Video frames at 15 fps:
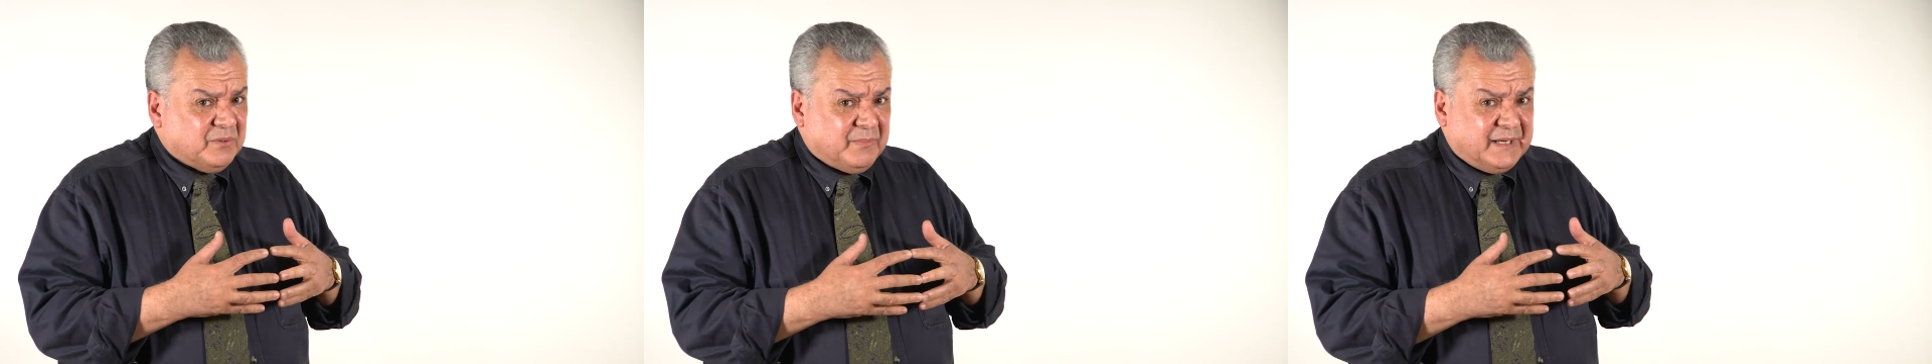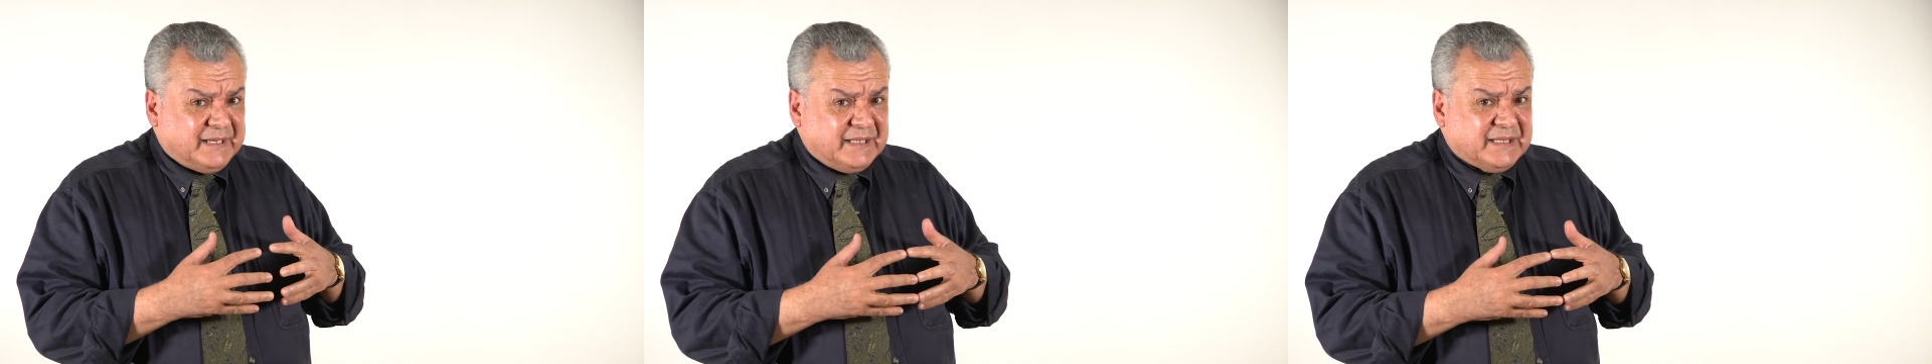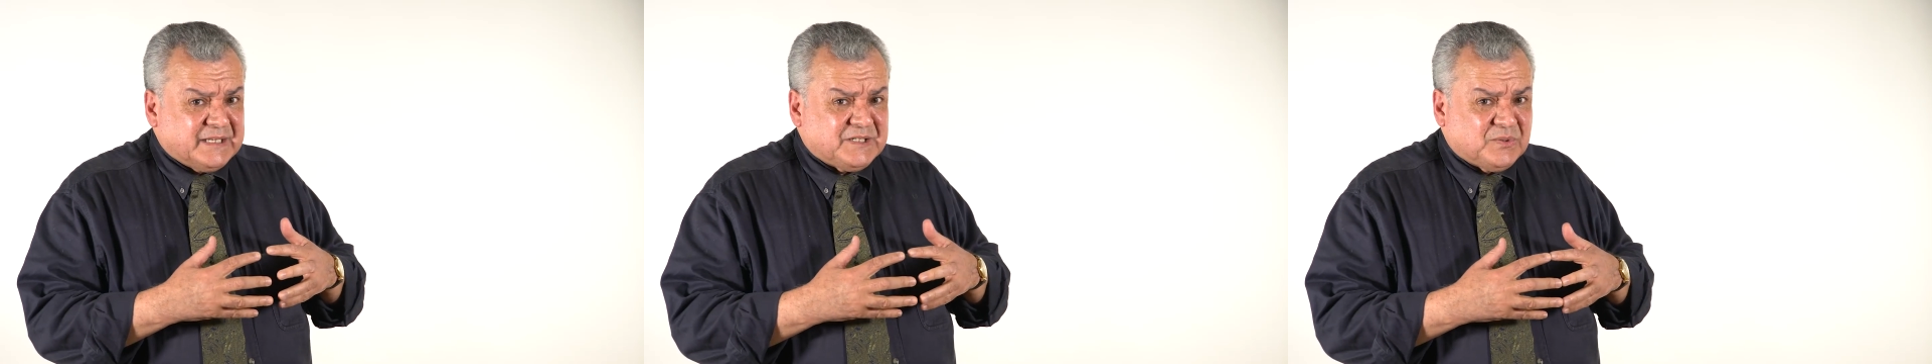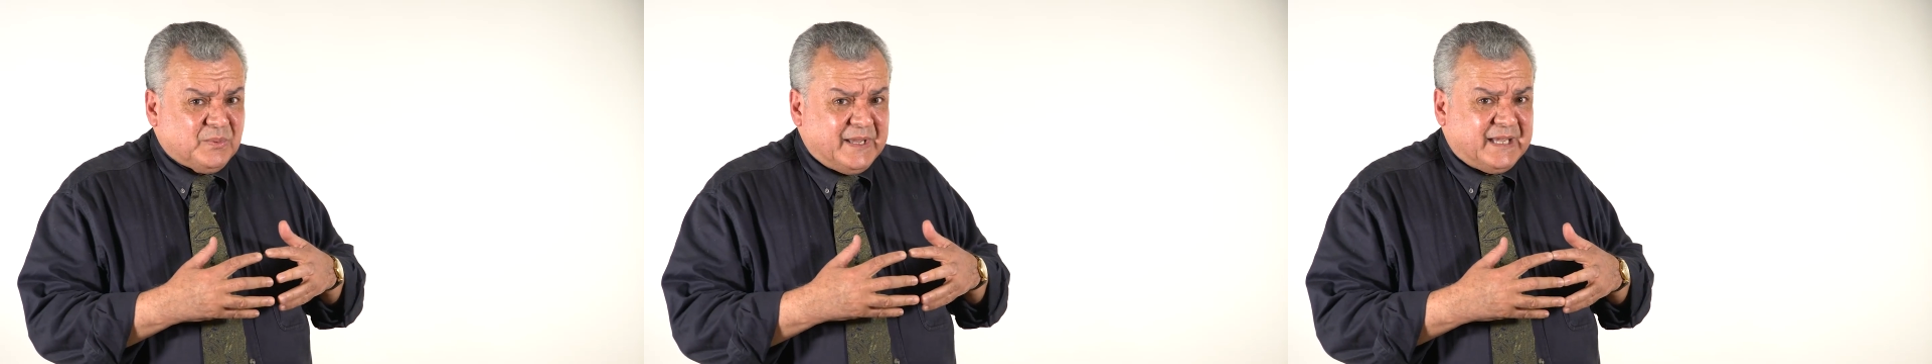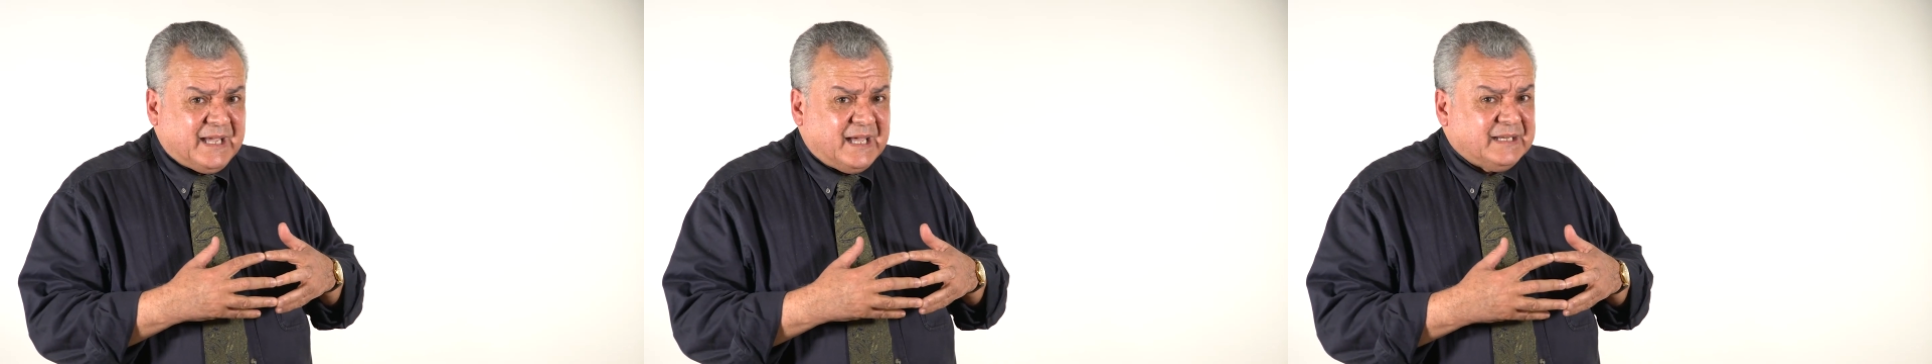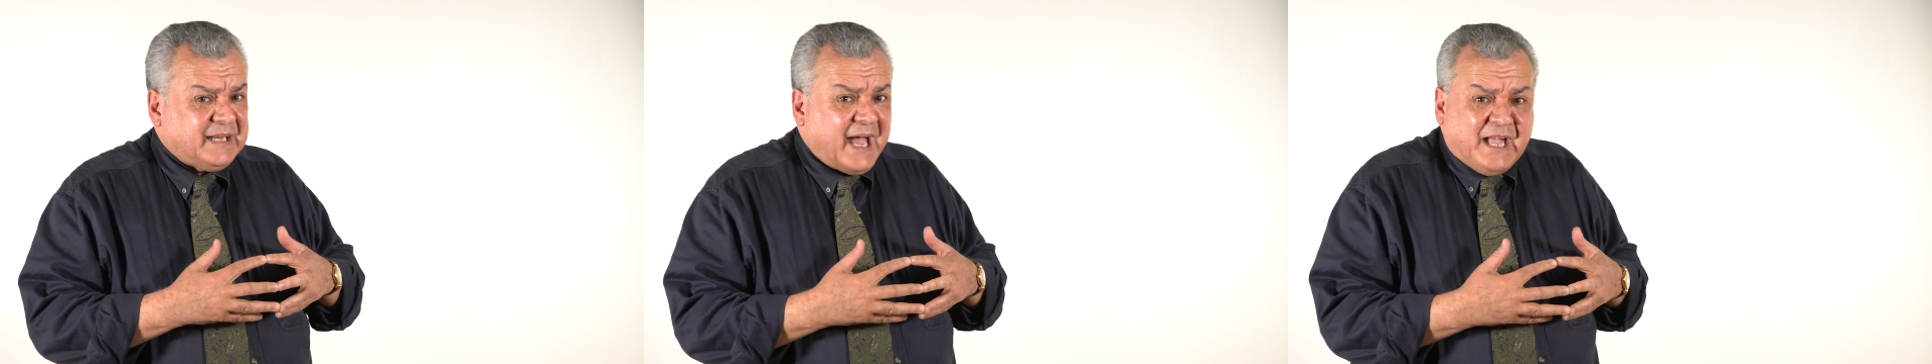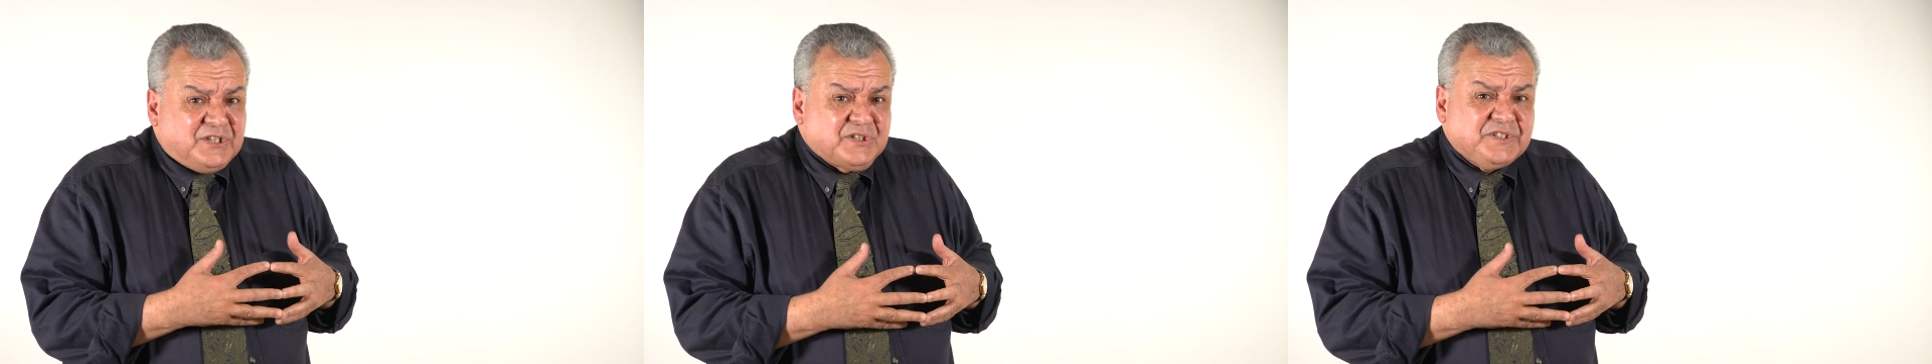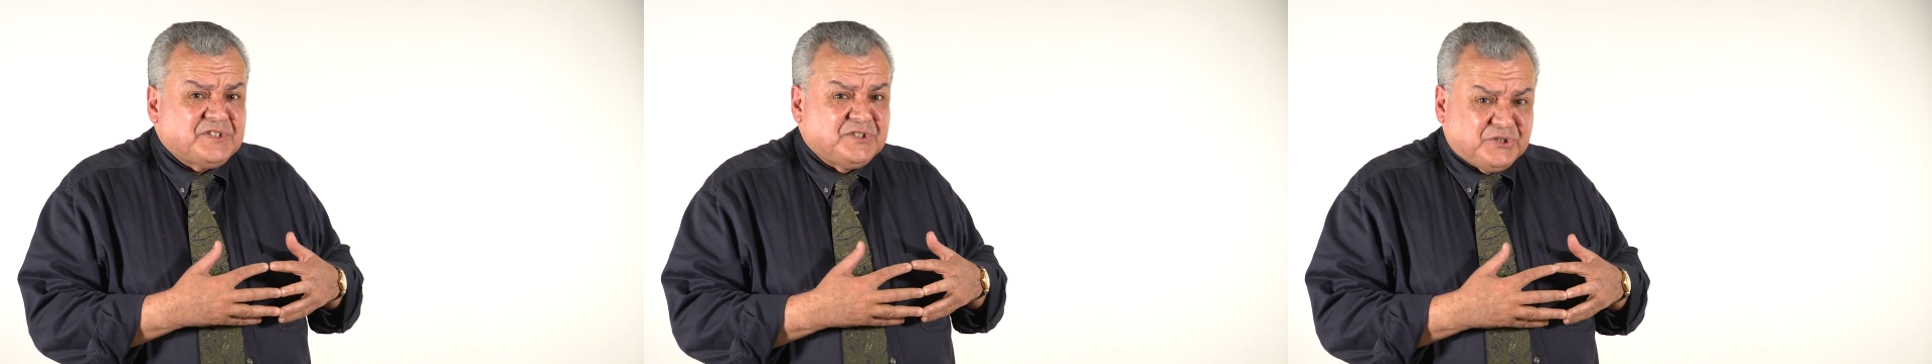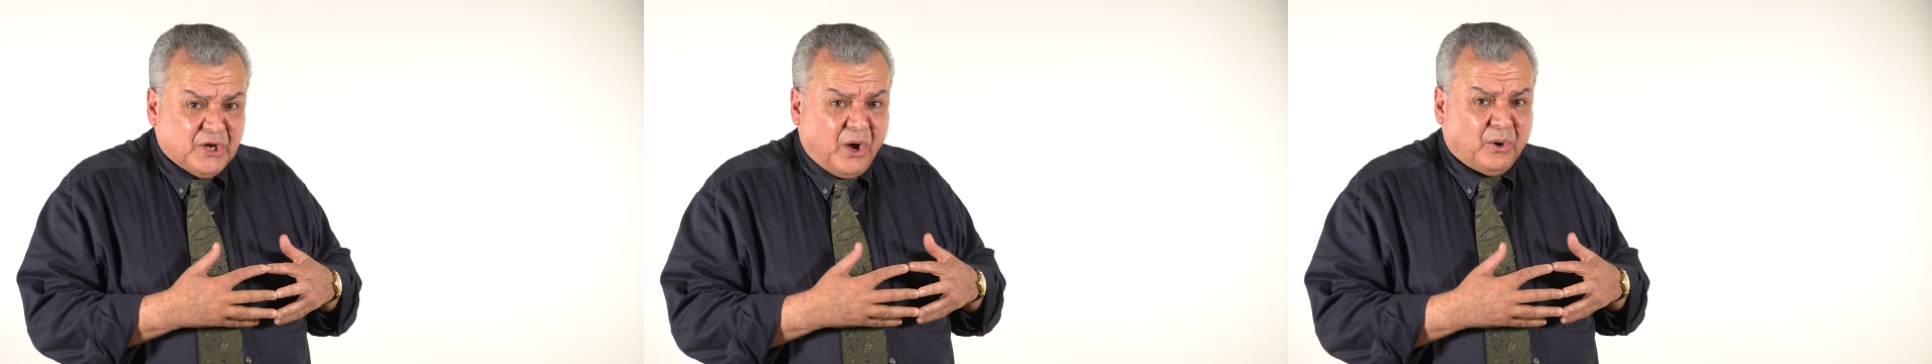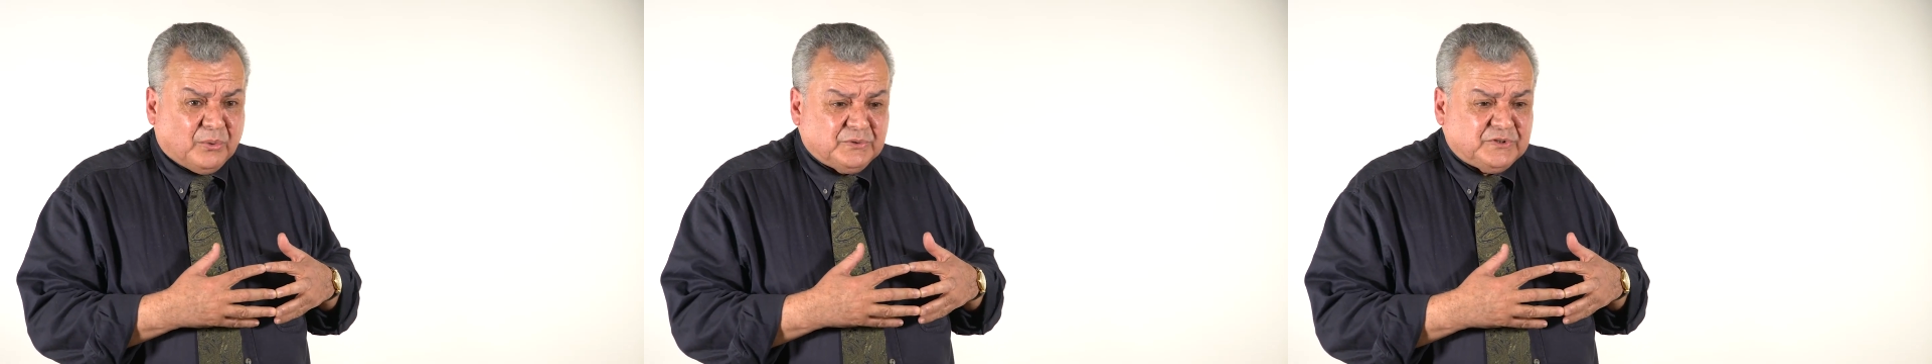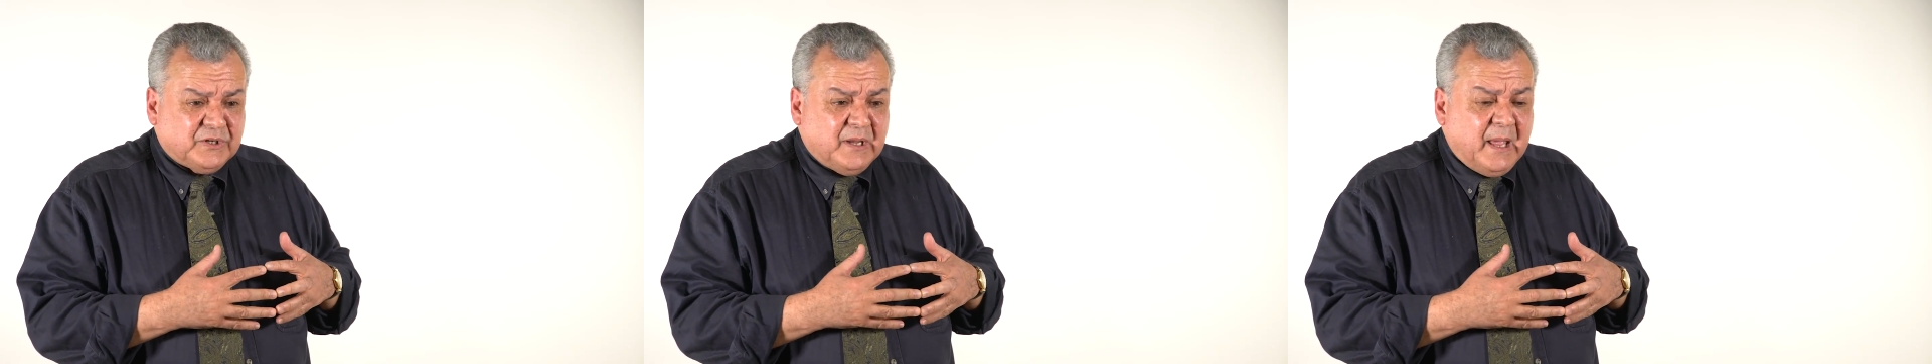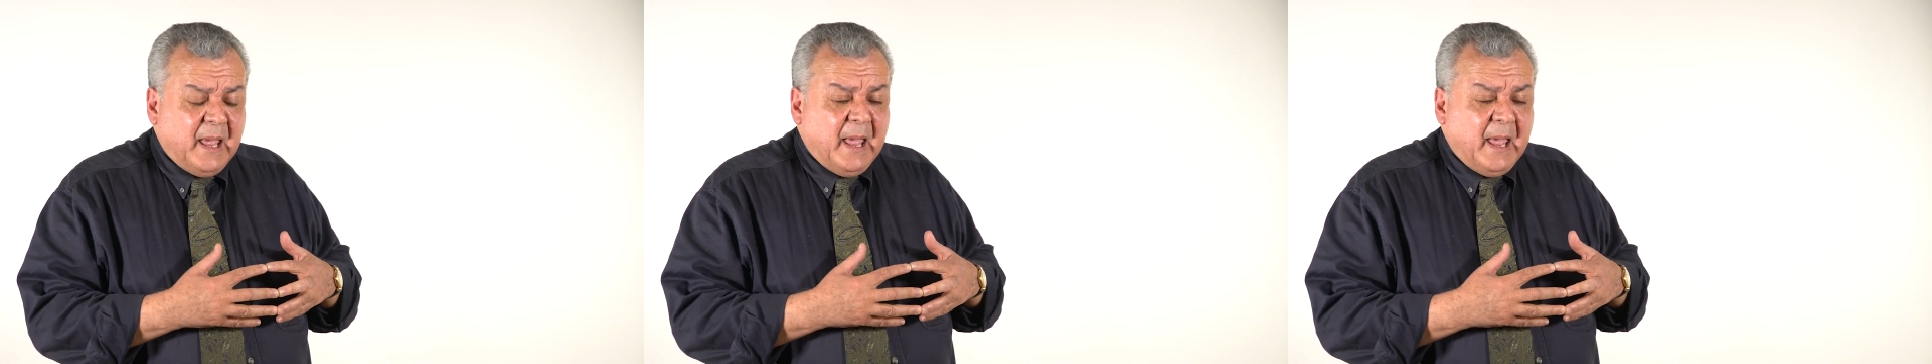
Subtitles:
money this weekend. I just don't.